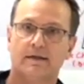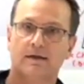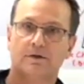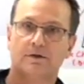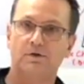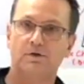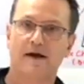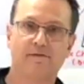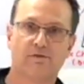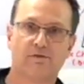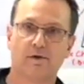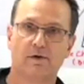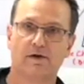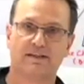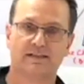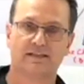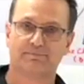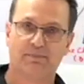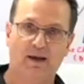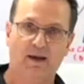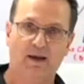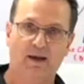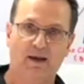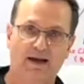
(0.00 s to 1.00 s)
You never
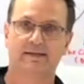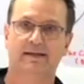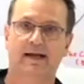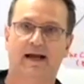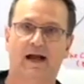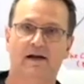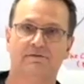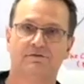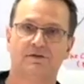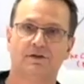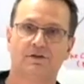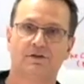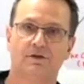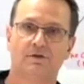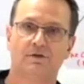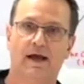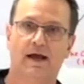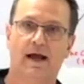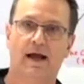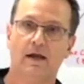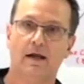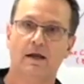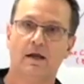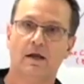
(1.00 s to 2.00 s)
expected to have to do
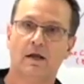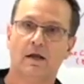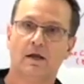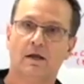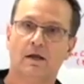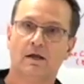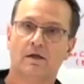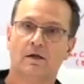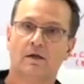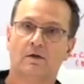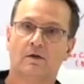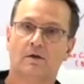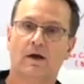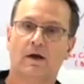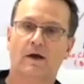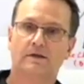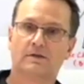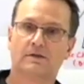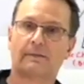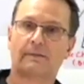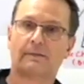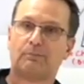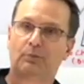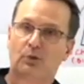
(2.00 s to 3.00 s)
that,
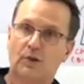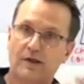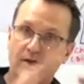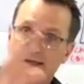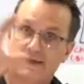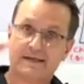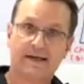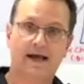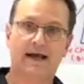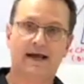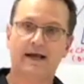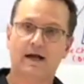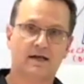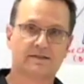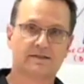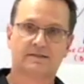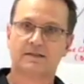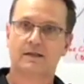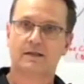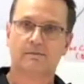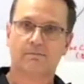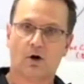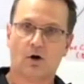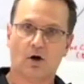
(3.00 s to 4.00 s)
right? Complete chaos
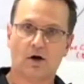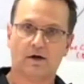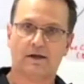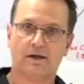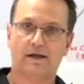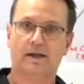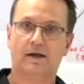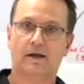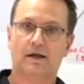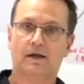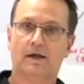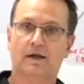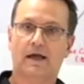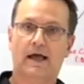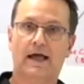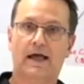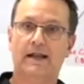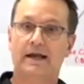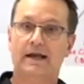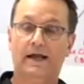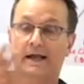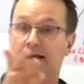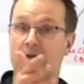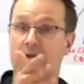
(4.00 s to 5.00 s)
in the market,
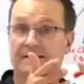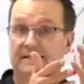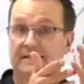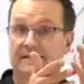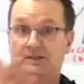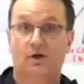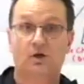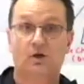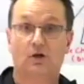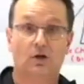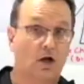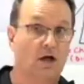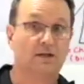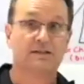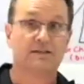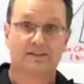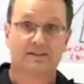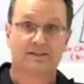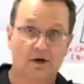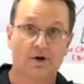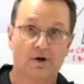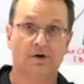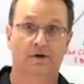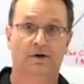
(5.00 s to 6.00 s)
and, and it's still
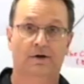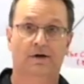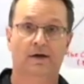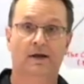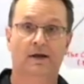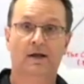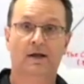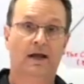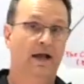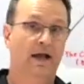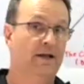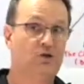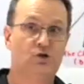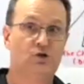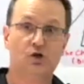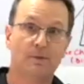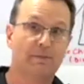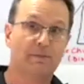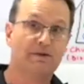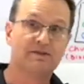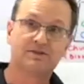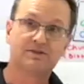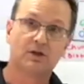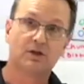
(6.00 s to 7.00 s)
uncertain. And
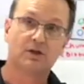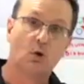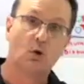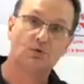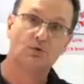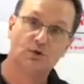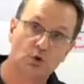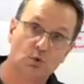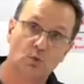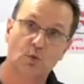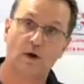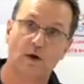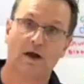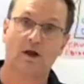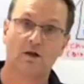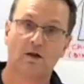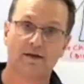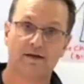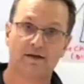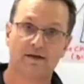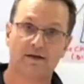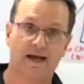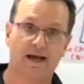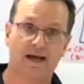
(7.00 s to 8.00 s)
humans don't do well
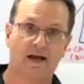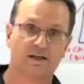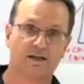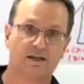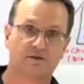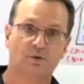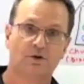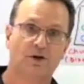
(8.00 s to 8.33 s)
in chaos.